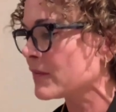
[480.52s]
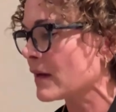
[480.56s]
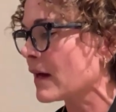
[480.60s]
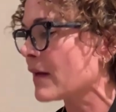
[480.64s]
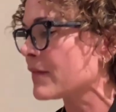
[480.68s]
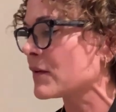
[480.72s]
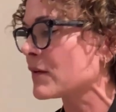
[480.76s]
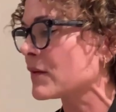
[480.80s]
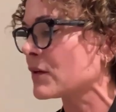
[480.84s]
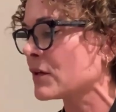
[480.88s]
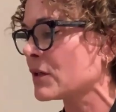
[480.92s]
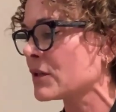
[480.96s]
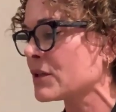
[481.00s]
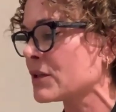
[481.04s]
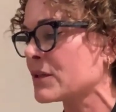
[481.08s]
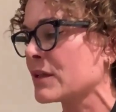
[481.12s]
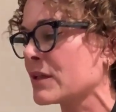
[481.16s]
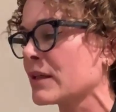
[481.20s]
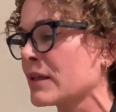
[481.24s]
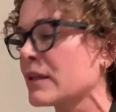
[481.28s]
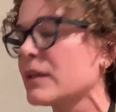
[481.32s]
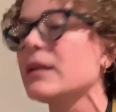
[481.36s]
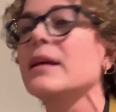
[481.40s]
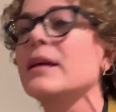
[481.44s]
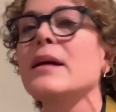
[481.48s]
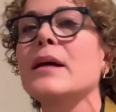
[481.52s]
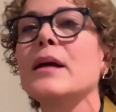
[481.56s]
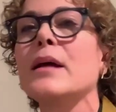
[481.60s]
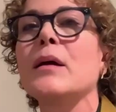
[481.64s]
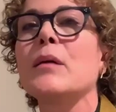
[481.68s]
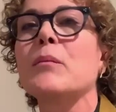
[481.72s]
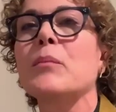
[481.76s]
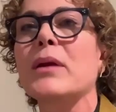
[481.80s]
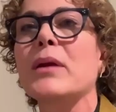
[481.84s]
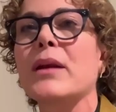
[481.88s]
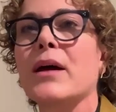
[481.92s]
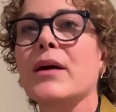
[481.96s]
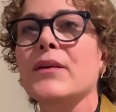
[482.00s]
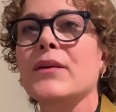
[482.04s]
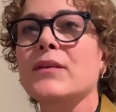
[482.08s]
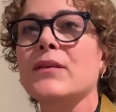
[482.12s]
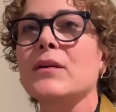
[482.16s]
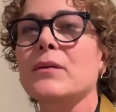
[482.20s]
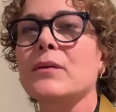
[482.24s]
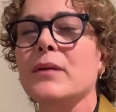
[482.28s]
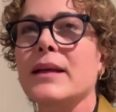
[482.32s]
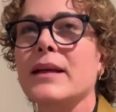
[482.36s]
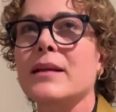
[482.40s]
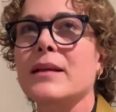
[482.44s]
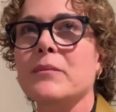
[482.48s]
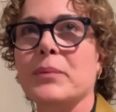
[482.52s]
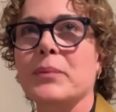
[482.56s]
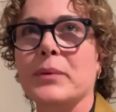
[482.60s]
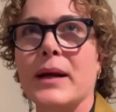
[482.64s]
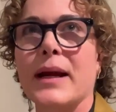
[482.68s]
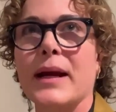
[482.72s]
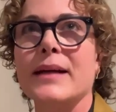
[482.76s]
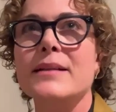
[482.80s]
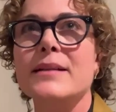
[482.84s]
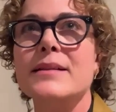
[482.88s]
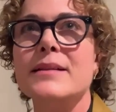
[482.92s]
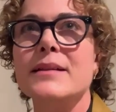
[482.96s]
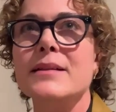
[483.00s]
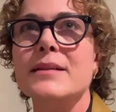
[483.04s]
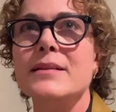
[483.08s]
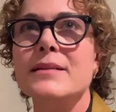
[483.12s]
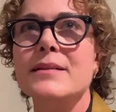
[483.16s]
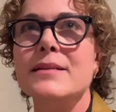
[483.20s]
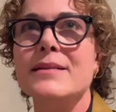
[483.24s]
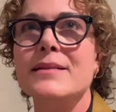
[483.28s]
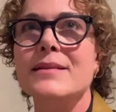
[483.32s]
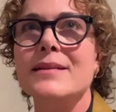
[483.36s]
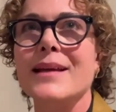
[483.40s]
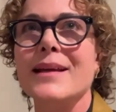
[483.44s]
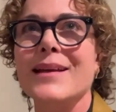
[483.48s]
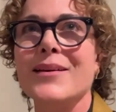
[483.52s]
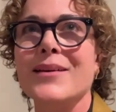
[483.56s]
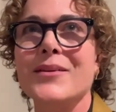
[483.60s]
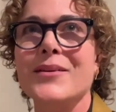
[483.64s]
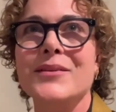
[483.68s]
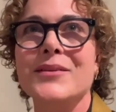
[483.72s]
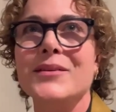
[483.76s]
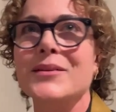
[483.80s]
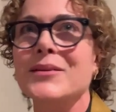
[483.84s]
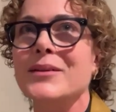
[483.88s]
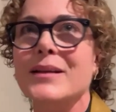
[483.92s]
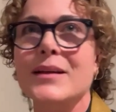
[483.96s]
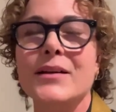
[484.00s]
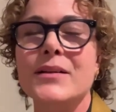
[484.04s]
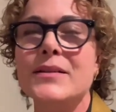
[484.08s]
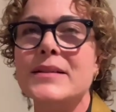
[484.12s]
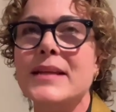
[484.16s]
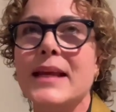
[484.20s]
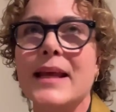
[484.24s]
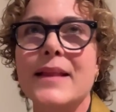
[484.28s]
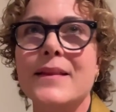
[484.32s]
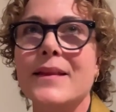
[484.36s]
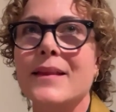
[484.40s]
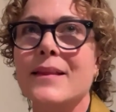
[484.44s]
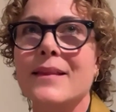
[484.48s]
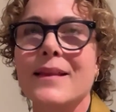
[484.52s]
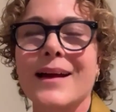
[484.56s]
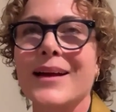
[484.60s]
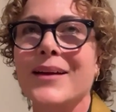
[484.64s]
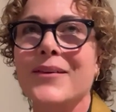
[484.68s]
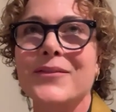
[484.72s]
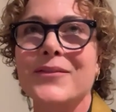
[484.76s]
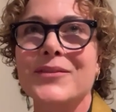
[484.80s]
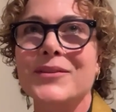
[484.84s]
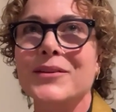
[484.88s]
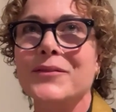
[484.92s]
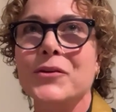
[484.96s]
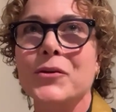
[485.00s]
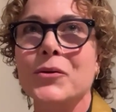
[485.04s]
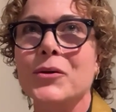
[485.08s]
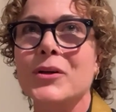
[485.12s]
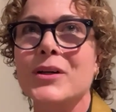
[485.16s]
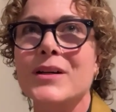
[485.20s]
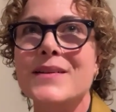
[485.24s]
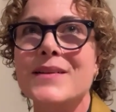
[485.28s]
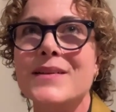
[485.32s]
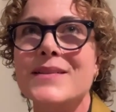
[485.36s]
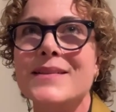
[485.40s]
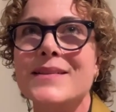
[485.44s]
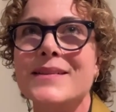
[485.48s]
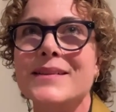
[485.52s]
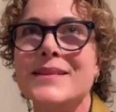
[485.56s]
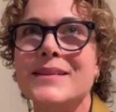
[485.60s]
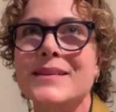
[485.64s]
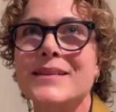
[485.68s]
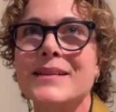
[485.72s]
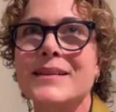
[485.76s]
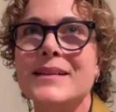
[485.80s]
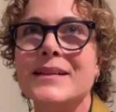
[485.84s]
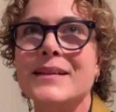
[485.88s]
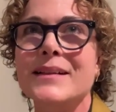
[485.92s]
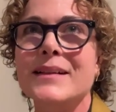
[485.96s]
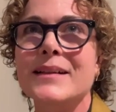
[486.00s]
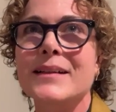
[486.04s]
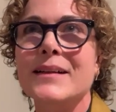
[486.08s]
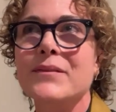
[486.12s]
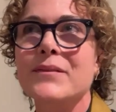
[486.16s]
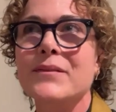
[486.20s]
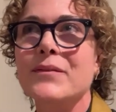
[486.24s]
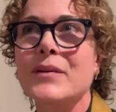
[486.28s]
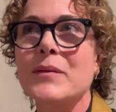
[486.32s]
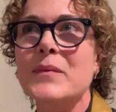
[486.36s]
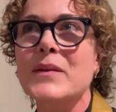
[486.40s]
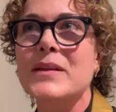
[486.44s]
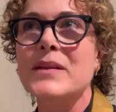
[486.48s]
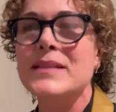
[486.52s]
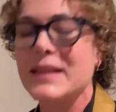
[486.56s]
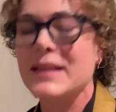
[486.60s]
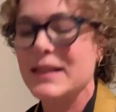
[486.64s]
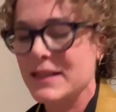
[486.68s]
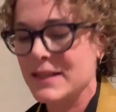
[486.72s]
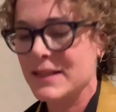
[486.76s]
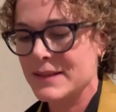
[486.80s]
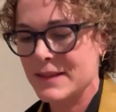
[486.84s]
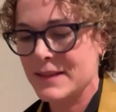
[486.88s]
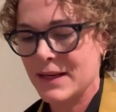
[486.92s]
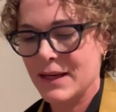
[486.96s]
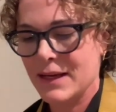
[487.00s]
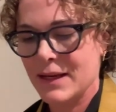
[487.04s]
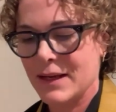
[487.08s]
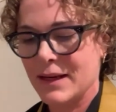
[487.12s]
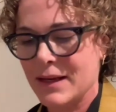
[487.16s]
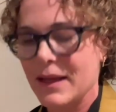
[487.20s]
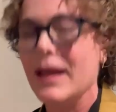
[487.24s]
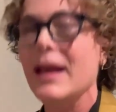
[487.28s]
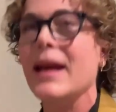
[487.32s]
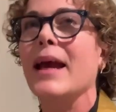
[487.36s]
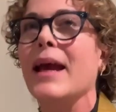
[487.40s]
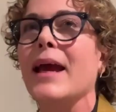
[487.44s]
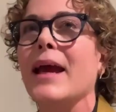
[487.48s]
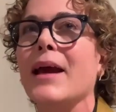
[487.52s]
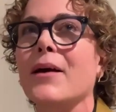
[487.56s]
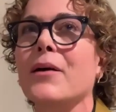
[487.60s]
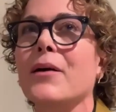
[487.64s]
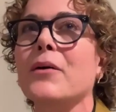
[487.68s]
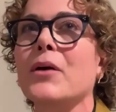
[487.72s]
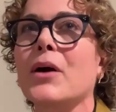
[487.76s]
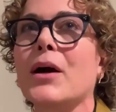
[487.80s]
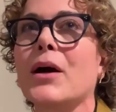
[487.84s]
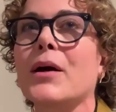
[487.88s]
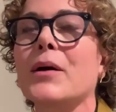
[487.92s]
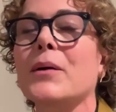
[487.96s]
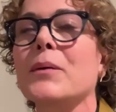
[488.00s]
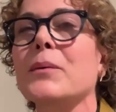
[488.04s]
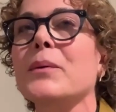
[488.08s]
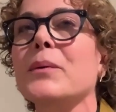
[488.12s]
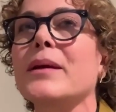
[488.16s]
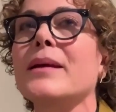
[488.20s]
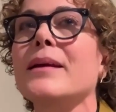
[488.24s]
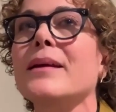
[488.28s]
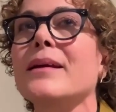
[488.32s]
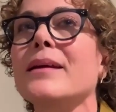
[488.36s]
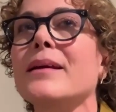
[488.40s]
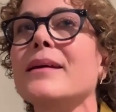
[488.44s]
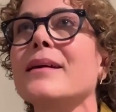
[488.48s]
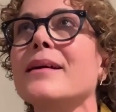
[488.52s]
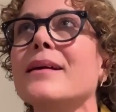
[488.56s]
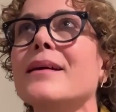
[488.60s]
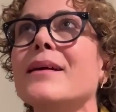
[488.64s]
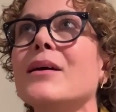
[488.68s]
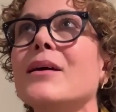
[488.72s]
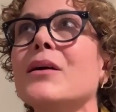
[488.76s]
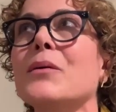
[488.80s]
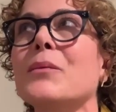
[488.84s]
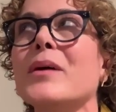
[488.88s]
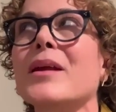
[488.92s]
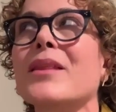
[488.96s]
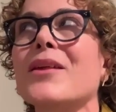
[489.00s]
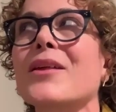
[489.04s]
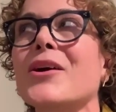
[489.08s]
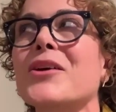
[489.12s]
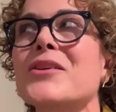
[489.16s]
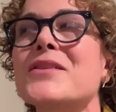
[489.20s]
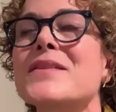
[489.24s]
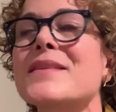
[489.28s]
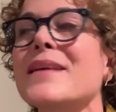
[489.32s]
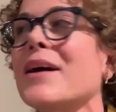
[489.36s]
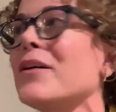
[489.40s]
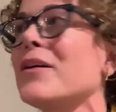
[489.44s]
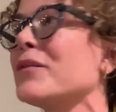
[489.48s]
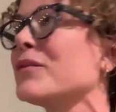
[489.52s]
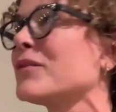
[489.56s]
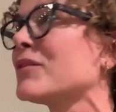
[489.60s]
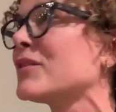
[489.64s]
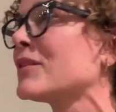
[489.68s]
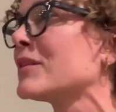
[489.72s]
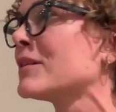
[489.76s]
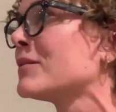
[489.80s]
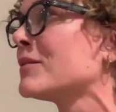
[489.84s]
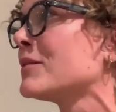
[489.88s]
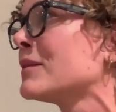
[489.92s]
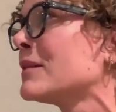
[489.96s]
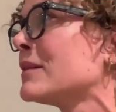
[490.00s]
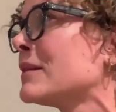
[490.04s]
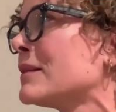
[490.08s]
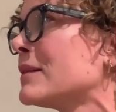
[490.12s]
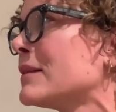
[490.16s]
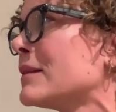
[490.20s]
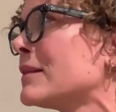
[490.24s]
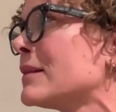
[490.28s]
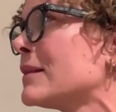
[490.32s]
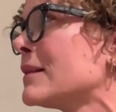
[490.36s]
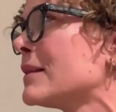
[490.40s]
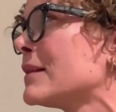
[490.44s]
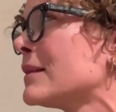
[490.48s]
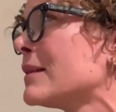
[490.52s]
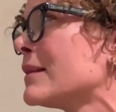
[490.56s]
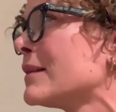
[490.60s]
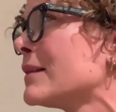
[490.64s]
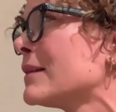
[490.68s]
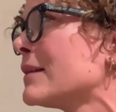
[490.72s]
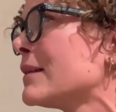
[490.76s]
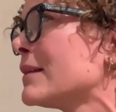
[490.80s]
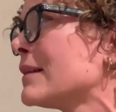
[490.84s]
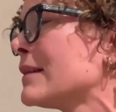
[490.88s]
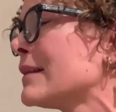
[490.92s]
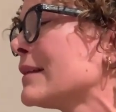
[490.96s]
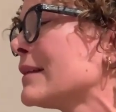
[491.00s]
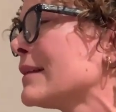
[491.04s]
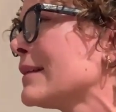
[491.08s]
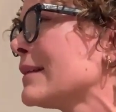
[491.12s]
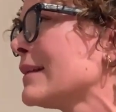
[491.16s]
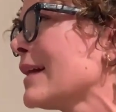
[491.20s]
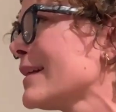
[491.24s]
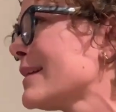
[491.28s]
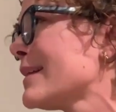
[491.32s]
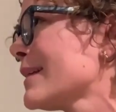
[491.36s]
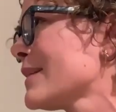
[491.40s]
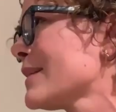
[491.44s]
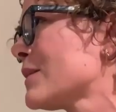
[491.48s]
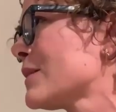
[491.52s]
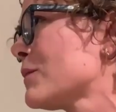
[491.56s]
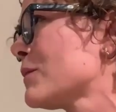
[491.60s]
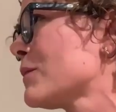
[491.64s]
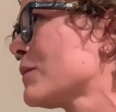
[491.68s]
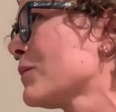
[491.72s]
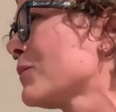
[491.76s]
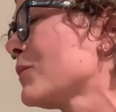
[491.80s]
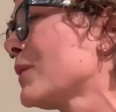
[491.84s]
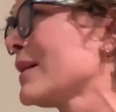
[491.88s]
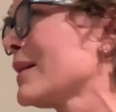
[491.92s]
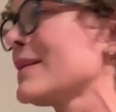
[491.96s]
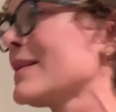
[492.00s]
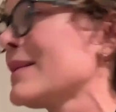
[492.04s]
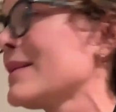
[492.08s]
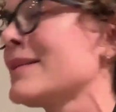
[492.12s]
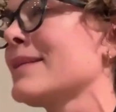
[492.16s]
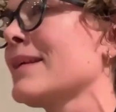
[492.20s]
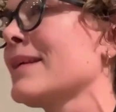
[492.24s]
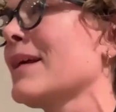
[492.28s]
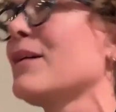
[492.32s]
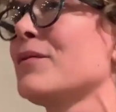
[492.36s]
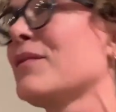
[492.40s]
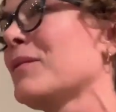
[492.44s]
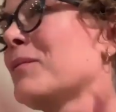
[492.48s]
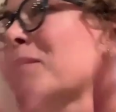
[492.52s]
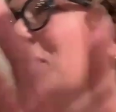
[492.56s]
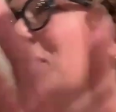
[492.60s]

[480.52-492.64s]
on the cushion, but also in practice and also in our daily lives, of course, from the day to day. How are we with ourselves? Not just what self